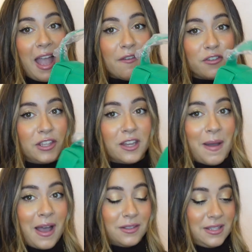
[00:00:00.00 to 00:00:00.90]
Everything
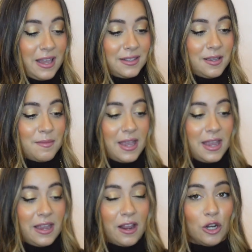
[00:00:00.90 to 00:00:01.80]
about it to
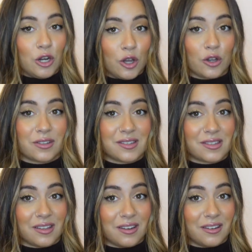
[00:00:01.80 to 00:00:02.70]
me
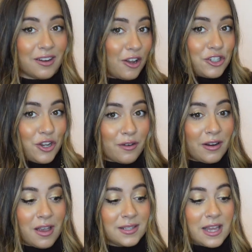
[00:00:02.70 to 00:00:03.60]
looks
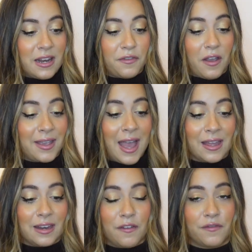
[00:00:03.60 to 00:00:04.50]
luxurious, and
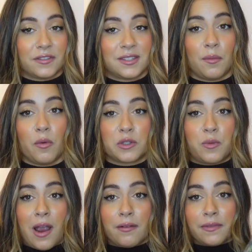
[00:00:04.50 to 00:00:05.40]
if someone was
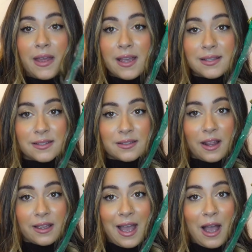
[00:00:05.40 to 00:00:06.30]
wearing this
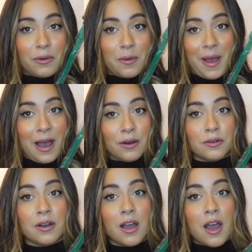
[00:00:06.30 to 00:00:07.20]
like out and
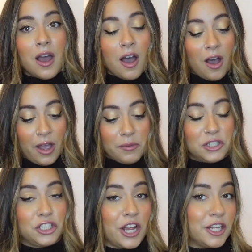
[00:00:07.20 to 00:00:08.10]
about, I
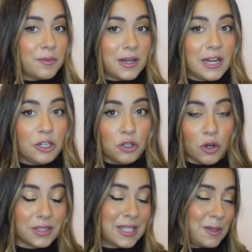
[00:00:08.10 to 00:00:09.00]
would genuinely
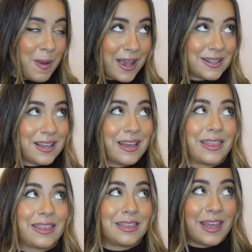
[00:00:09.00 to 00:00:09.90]
not suspect a
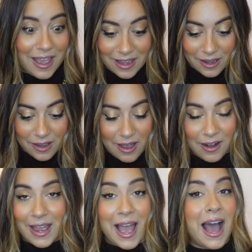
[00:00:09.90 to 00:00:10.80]
thing,
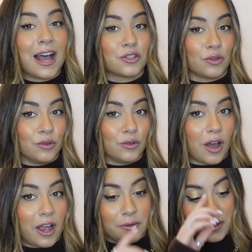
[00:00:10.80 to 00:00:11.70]
like at all.
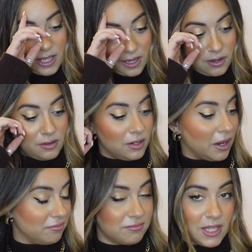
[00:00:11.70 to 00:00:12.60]
I would think
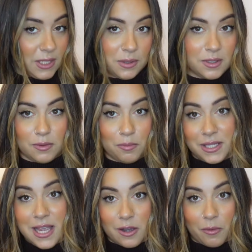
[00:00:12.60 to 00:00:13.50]
like this was the
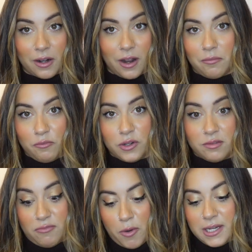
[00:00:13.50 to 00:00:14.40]
Bottega one. I
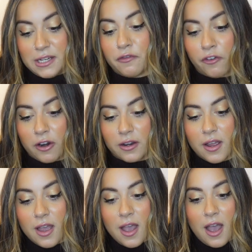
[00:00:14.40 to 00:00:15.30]
wouldn't know any different.
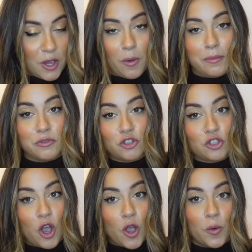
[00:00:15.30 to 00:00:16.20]
So I'm
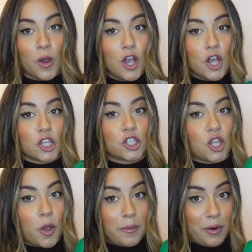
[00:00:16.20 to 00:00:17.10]
so
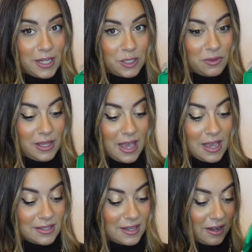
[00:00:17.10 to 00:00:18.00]
impressed with
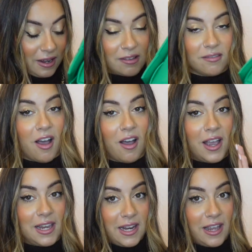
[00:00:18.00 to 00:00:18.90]
this, and I
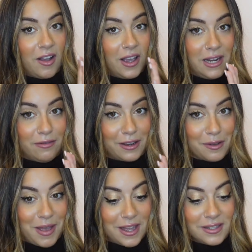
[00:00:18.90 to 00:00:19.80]
highly
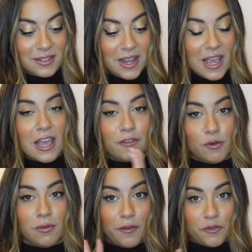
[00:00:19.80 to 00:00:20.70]
recommend, if
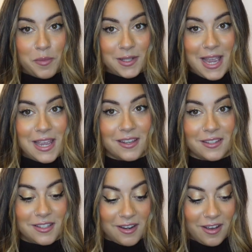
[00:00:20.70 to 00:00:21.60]
you love the Bottega
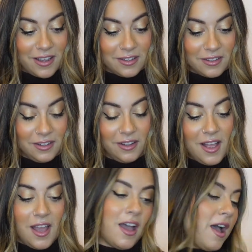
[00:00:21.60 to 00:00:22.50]
style
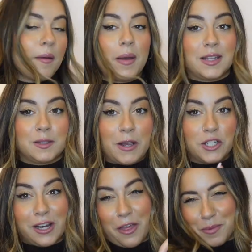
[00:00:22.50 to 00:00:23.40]
and
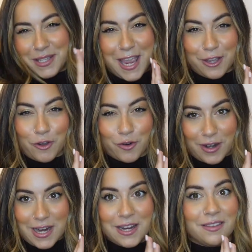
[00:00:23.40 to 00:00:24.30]
especially like the Bottega
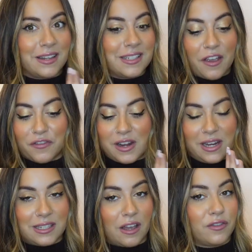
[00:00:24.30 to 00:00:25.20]
green, then
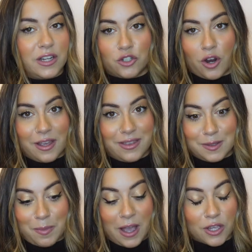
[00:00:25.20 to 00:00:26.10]
definitely try
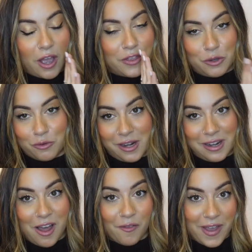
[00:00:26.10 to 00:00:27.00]
this bag. I think you're gonna
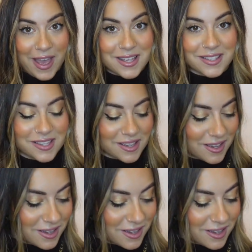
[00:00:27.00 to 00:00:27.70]
love it.